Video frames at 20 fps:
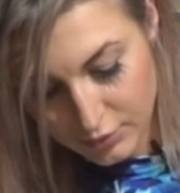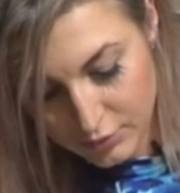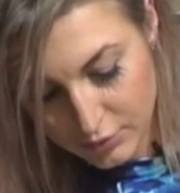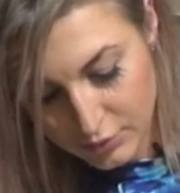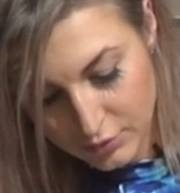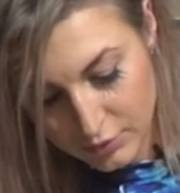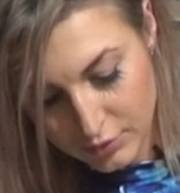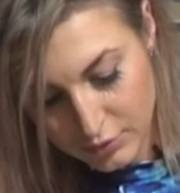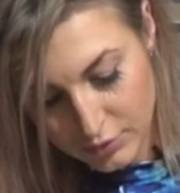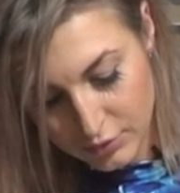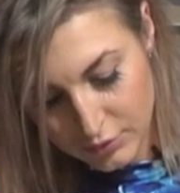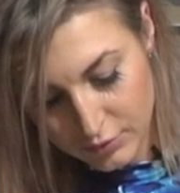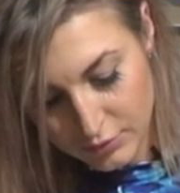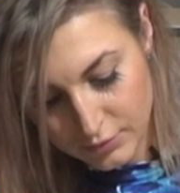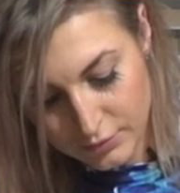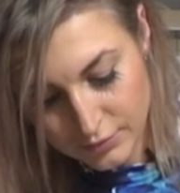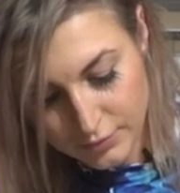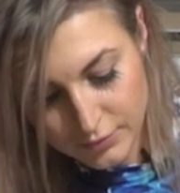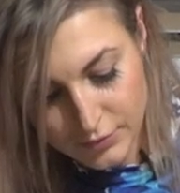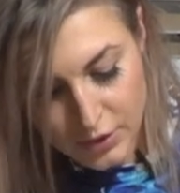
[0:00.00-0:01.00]
How are
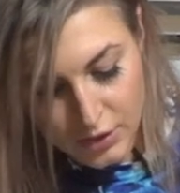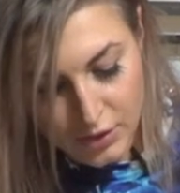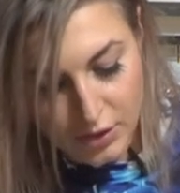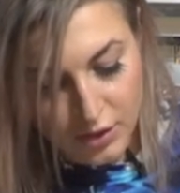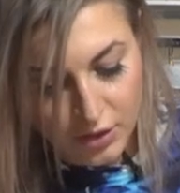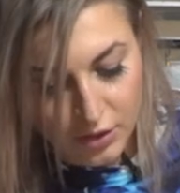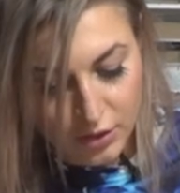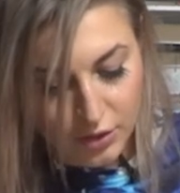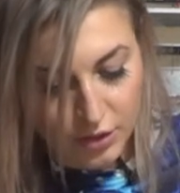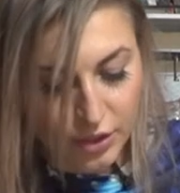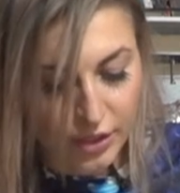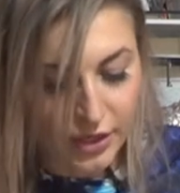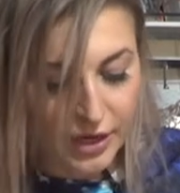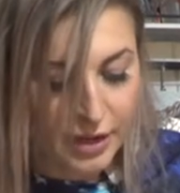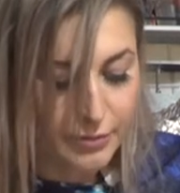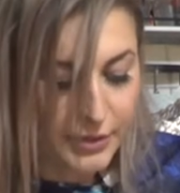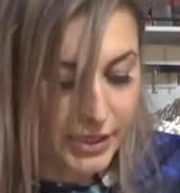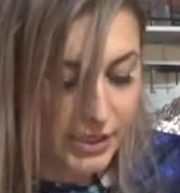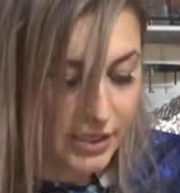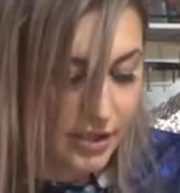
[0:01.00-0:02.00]
you doing? Good.
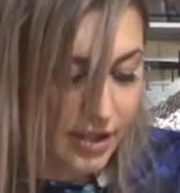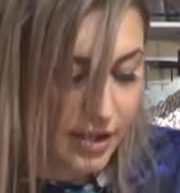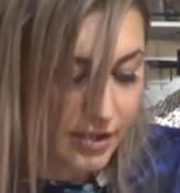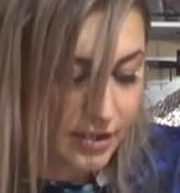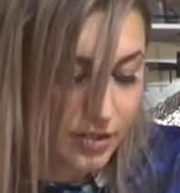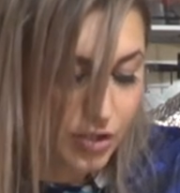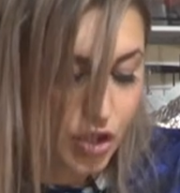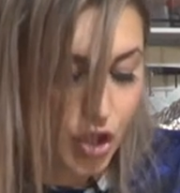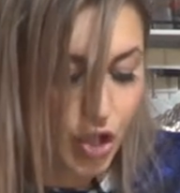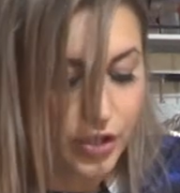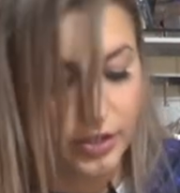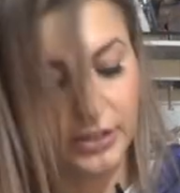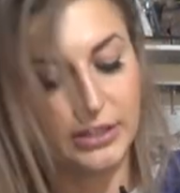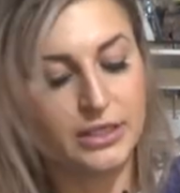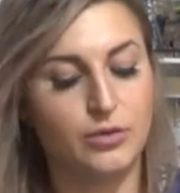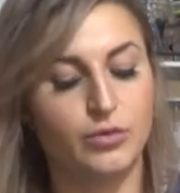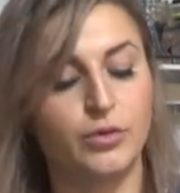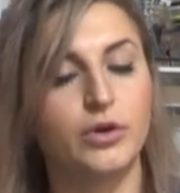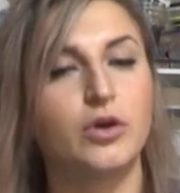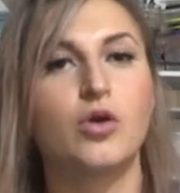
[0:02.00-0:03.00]
I'm like
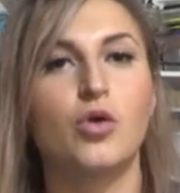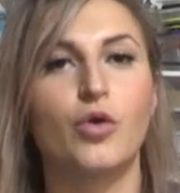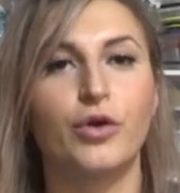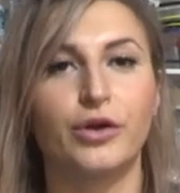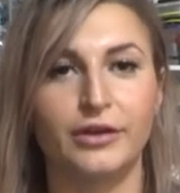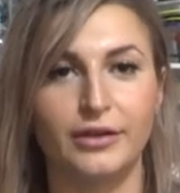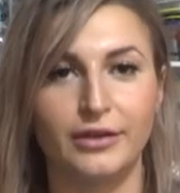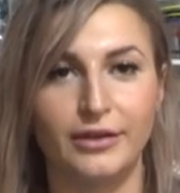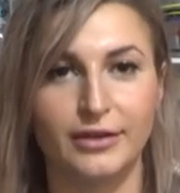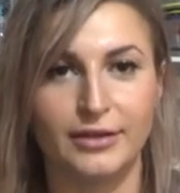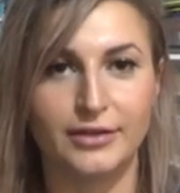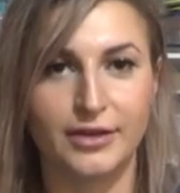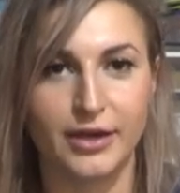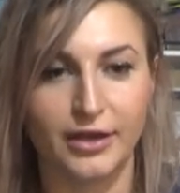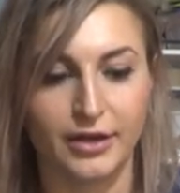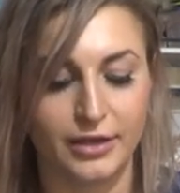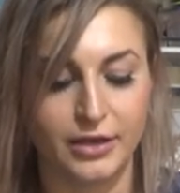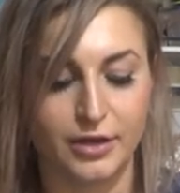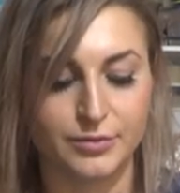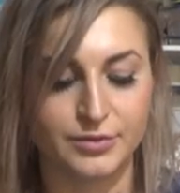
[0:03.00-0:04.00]
currently recording and
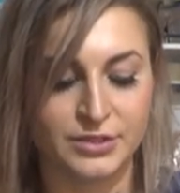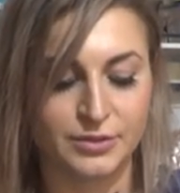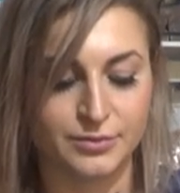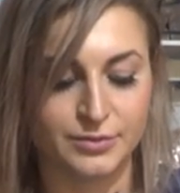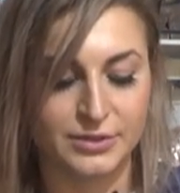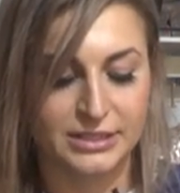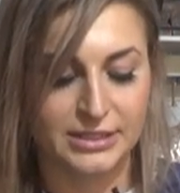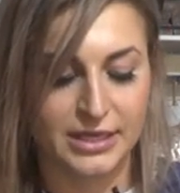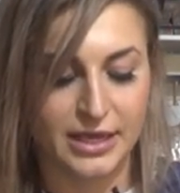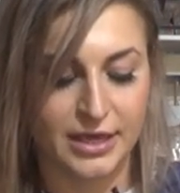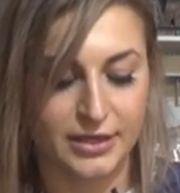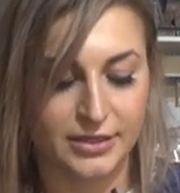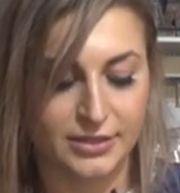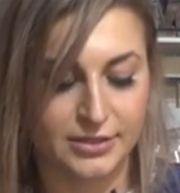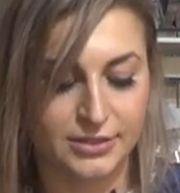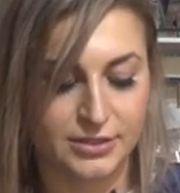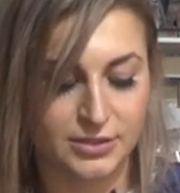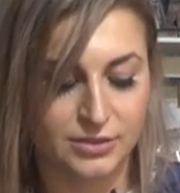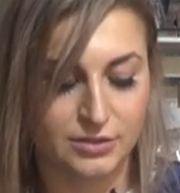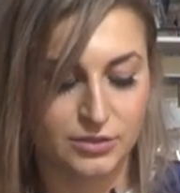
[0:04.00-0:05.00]
cutting up some
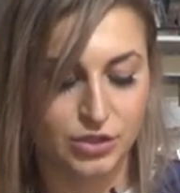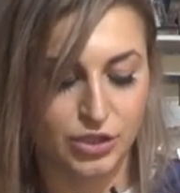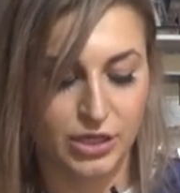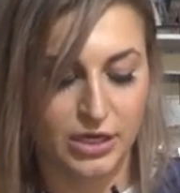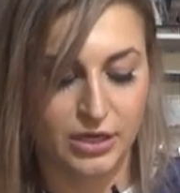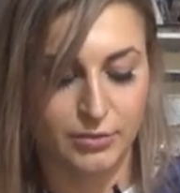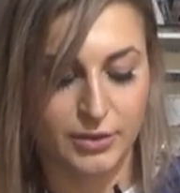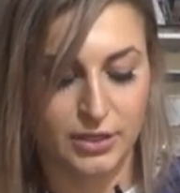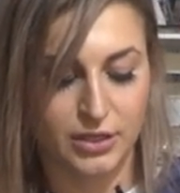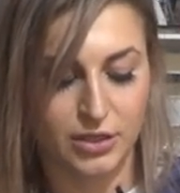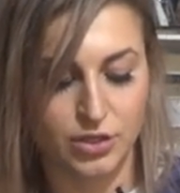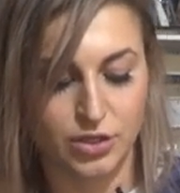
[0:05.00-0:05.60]
skeins, trying to make a